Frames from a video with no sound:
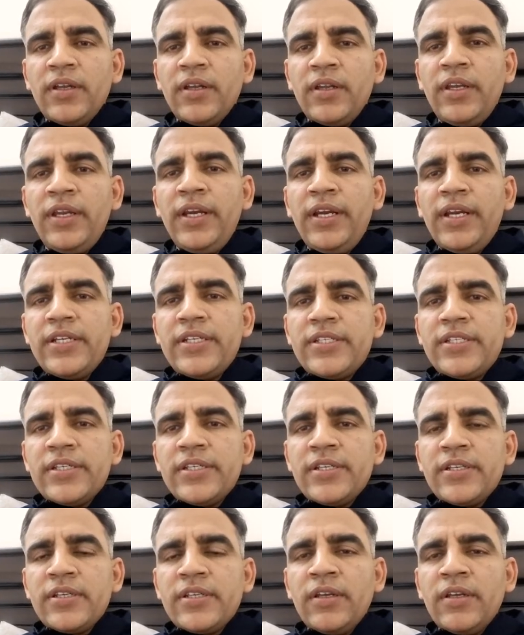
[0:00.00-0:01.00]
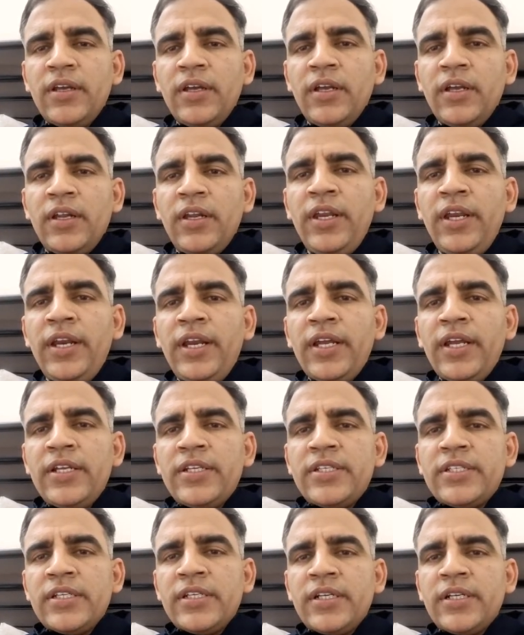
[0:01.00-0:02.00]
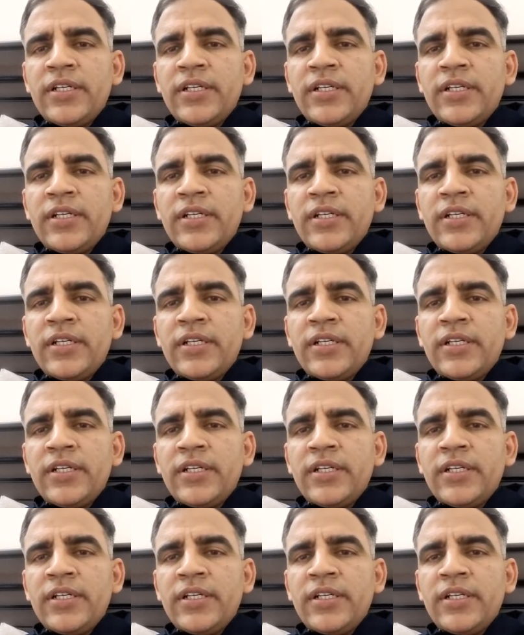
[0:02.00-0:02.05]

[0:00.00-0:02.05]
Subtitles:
Leaders leaders